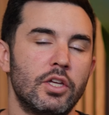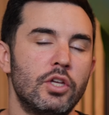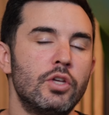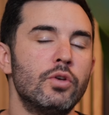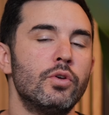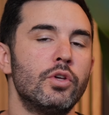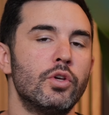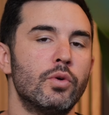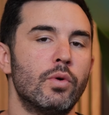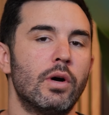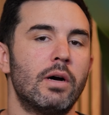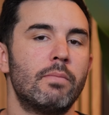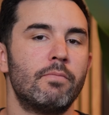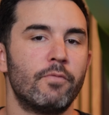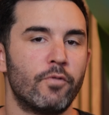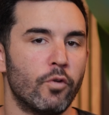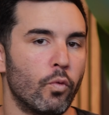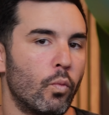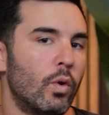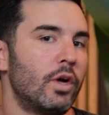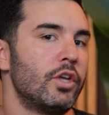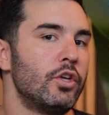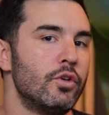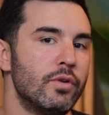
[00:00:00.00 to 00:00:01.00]
queue you up for
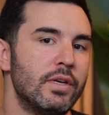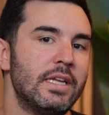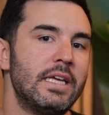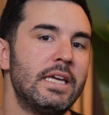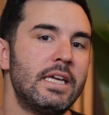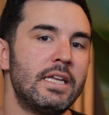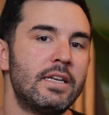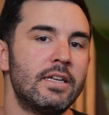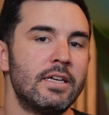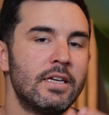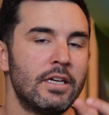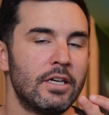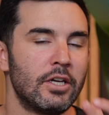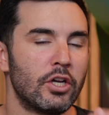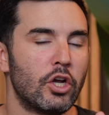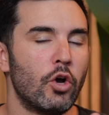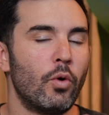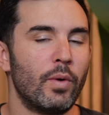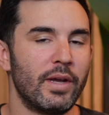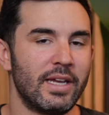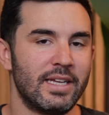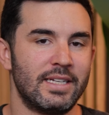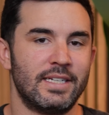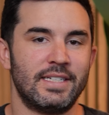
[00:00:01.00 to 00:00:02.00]
what you need
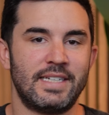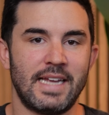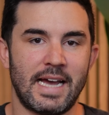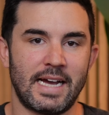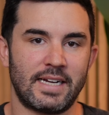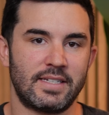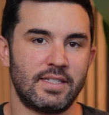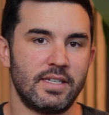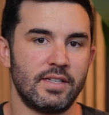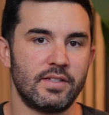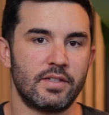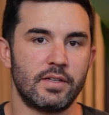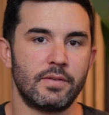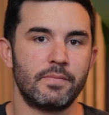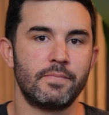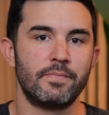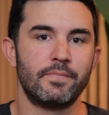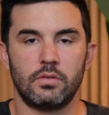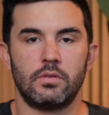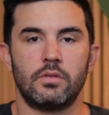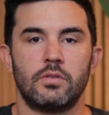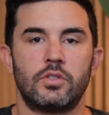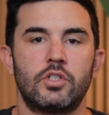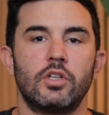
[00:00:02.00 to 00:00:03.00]
going into tax season.
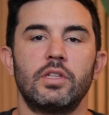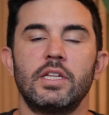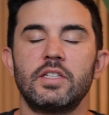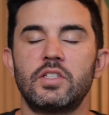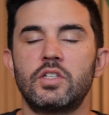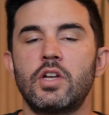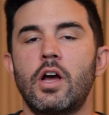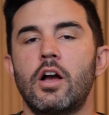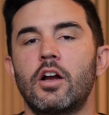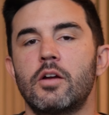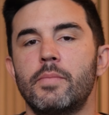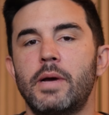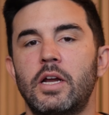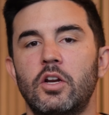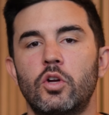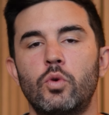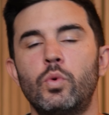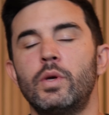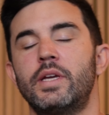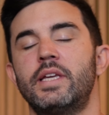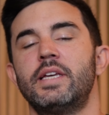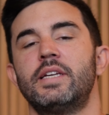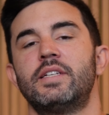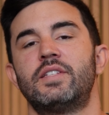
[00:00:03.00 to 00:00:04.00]
So let's talk about a
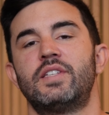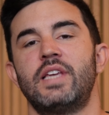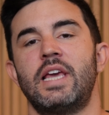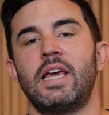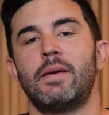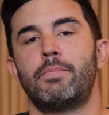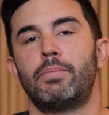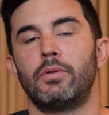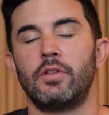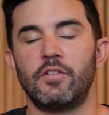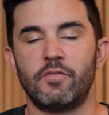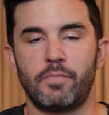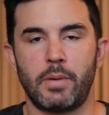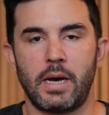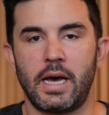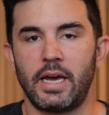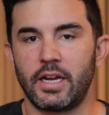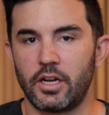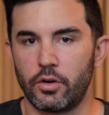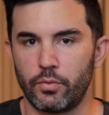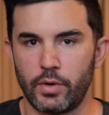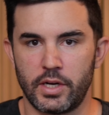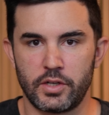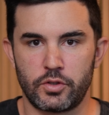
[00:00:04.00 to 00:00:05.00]
quick example of
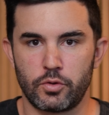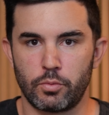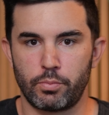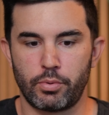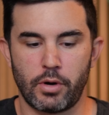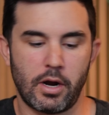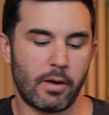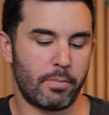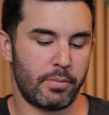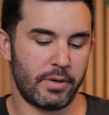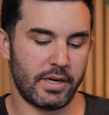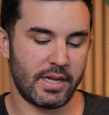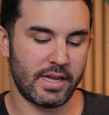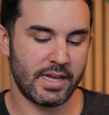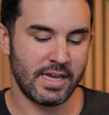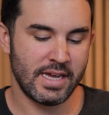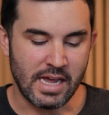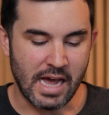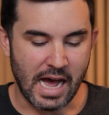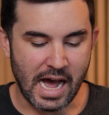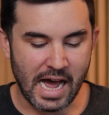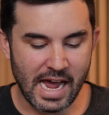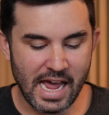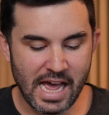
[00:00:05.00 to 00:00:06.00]
buying a rental property.
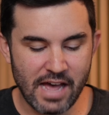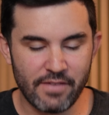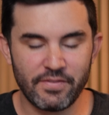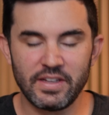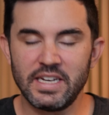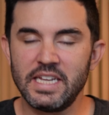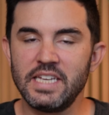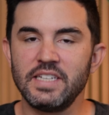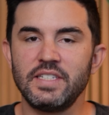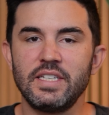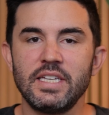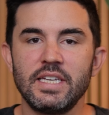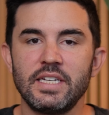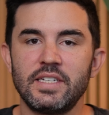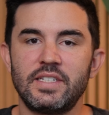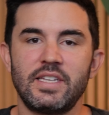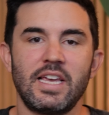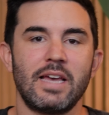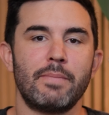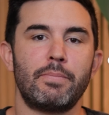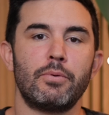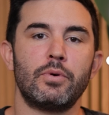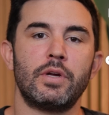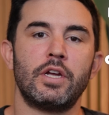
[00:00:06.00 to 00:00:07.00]
I have an easy
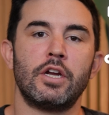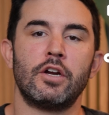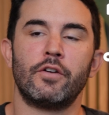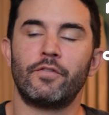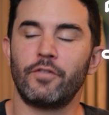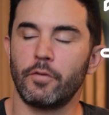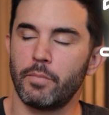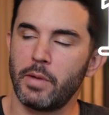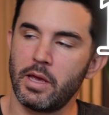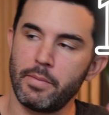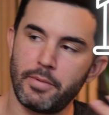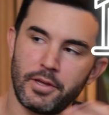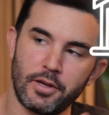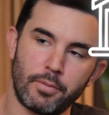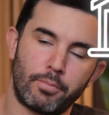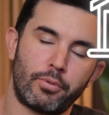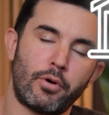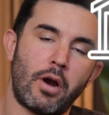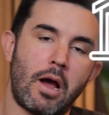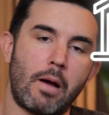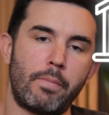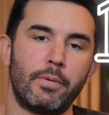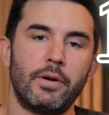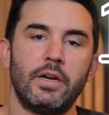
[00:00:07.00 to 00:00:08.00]
example here for maybe a
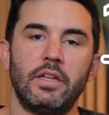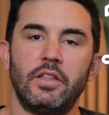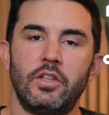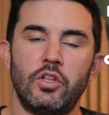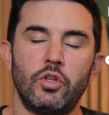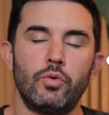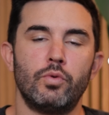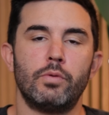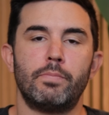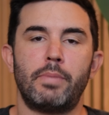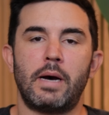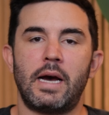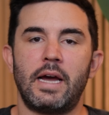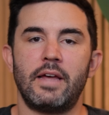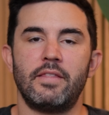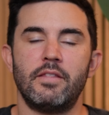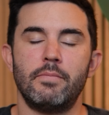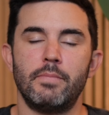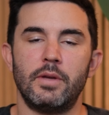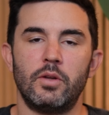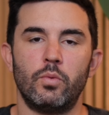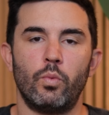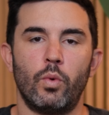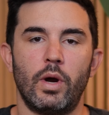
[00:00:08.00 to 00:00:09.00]
property that you would buy in the
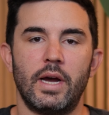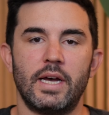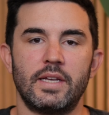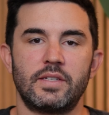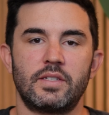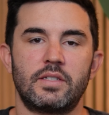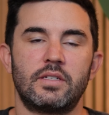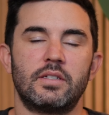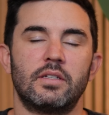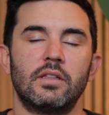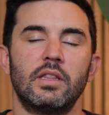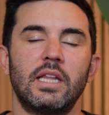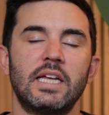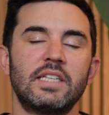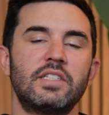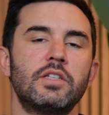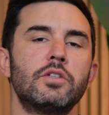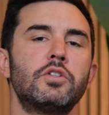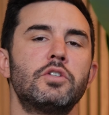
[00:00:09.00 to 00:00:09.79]
Midwest. Let's